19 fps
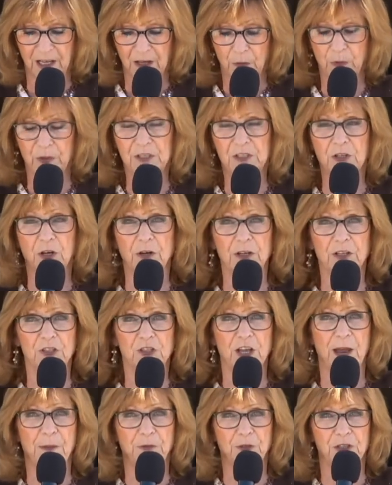We started
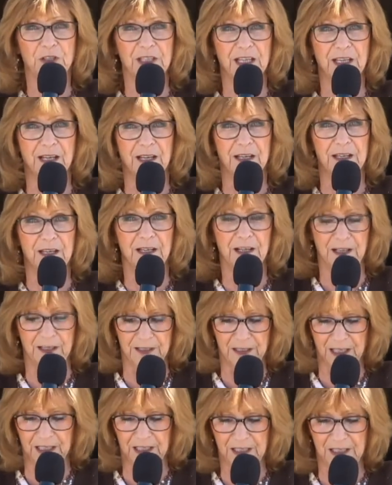chapter 10 uh,
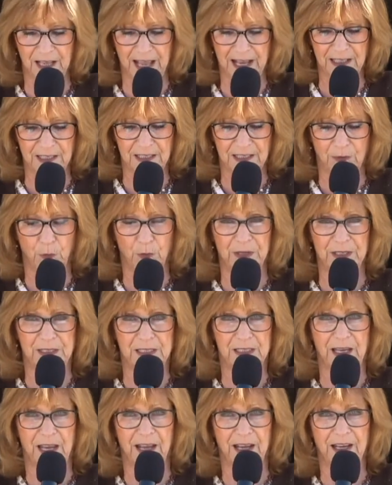this last
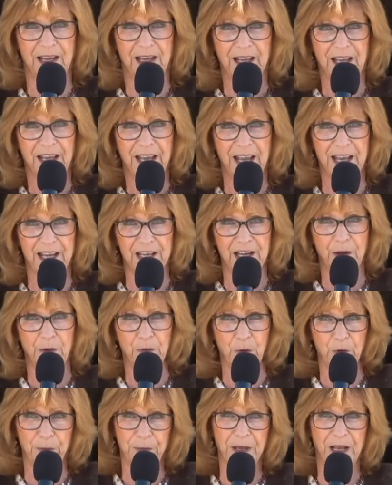Wednesday, and um,
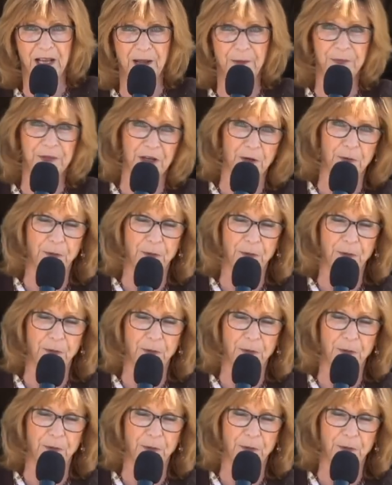we'll pick up there.